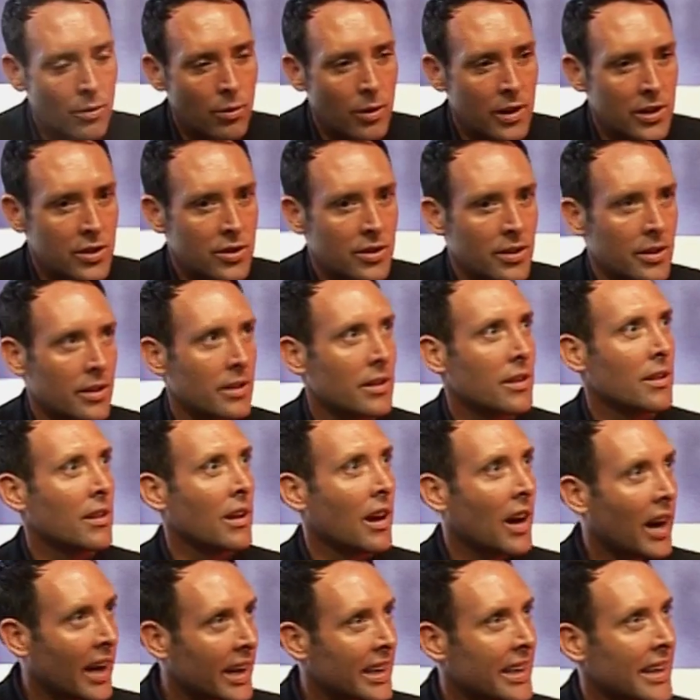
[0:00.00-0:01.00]
question
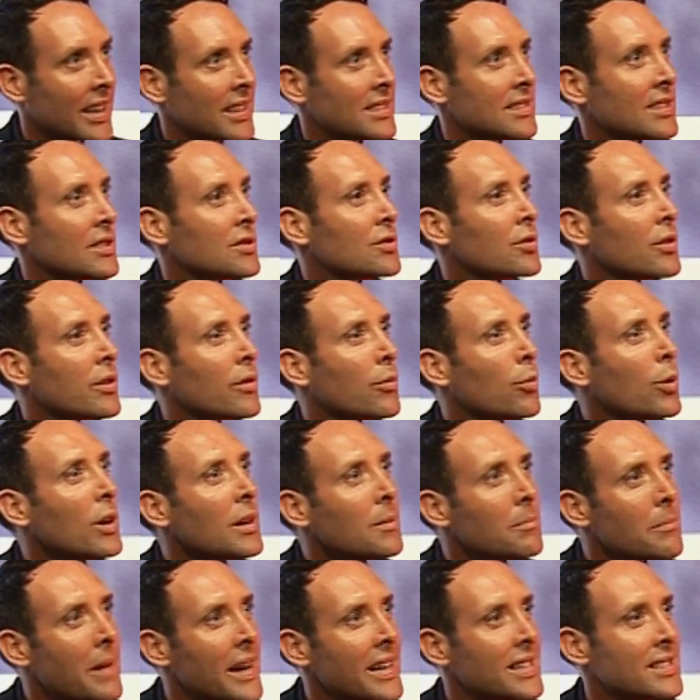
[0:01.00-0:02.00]
I get is sort of
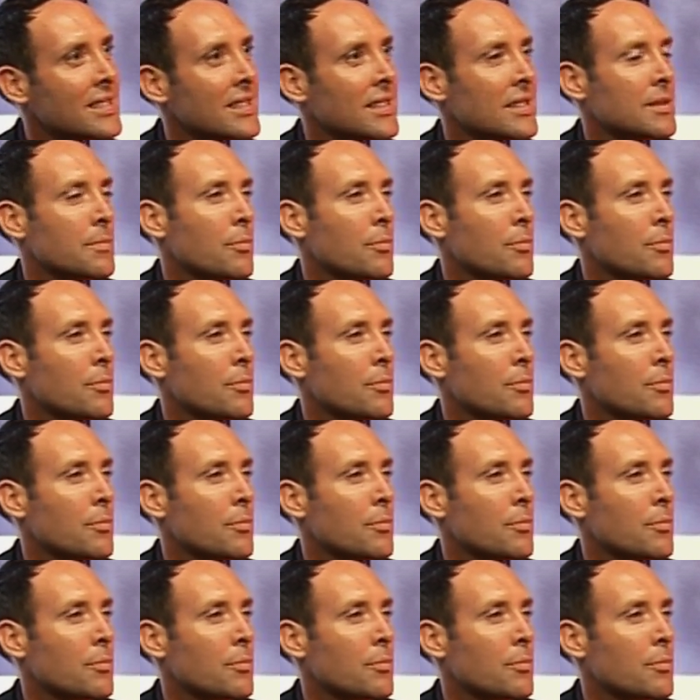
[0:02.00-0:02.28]
what makes this